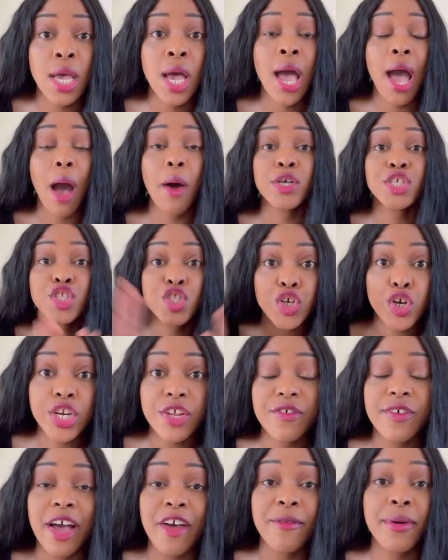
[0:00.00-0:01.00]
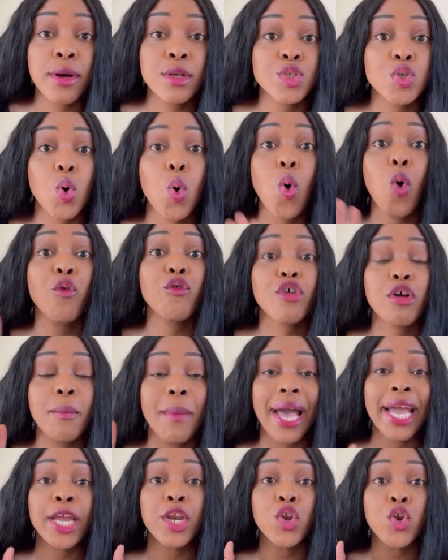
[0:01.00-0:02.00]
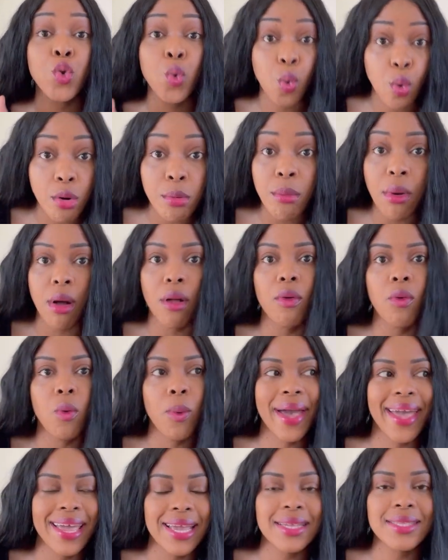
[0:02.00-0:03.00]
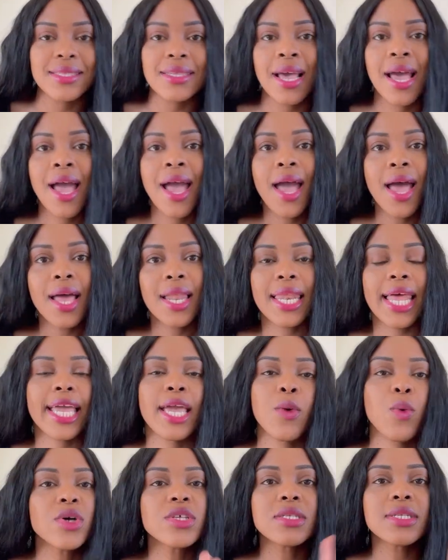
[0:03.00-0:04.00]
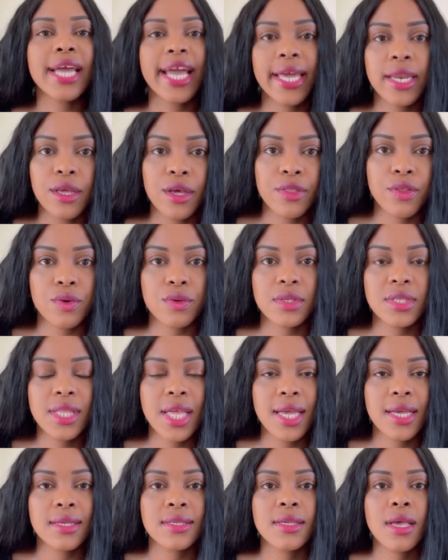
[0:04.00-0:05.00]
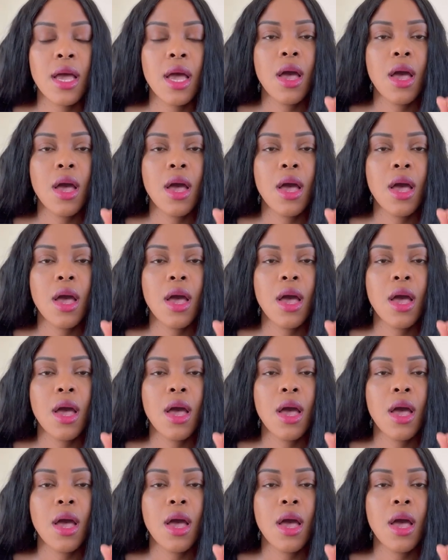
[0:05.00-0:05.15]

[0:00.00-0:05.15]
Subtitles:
I was 35 pounds over my normal weight. Like, it wasn't any of those things.